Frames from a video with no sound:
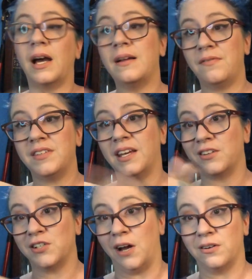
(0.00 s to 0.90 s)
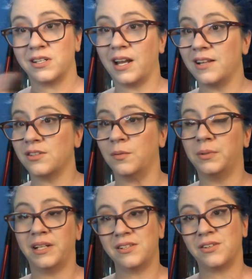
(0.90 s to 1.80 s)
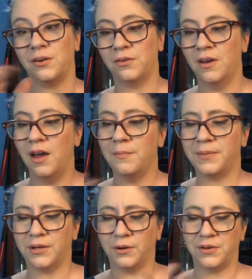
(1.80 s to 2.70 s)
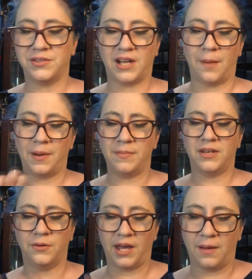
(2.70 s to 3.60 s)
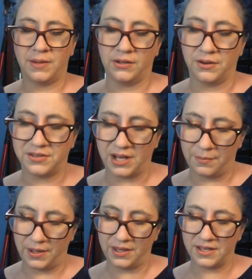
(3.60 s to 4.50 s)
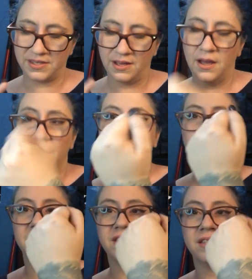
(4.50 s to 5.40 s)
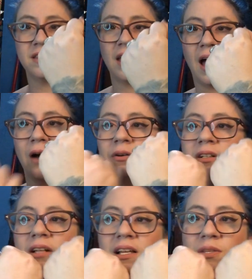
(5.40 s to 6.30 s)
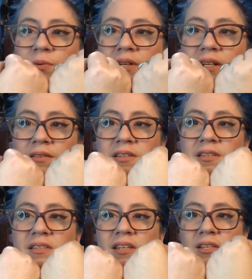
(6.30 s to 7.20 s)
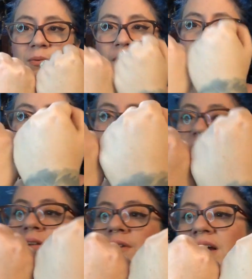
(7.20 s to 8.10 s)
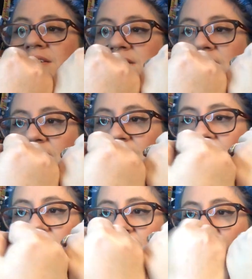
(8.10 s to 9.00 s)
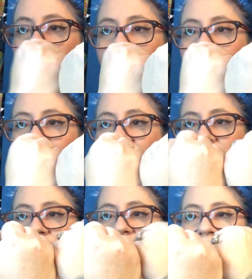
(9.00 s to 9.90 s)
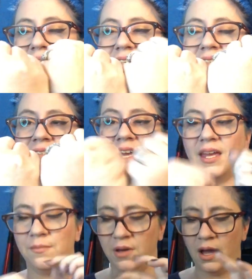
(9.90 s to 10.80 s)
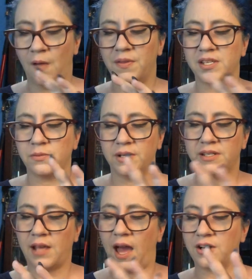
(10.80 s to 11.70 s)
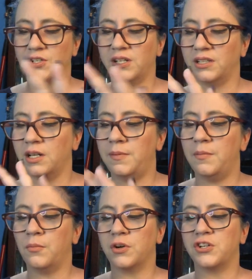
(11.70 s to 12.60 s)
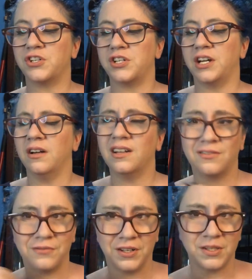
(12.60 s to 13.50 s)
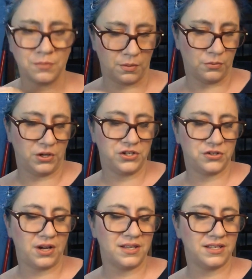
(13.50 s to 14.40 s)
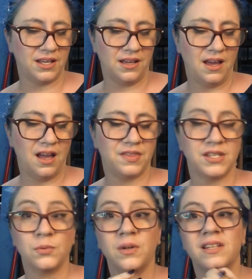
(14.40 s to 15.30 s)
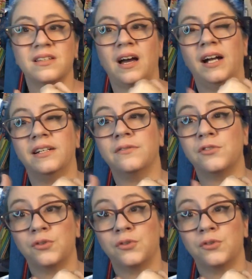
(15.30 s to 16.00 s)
have to take a shower tonight, so please don't be grossed out. I mean, you can be grossed out by this. So this is the Hourglass one, and this is this one. Can you guys see? it kind of looks the same. This one is actually a little bit more sheer and it feels more moisturizing. This one is kind of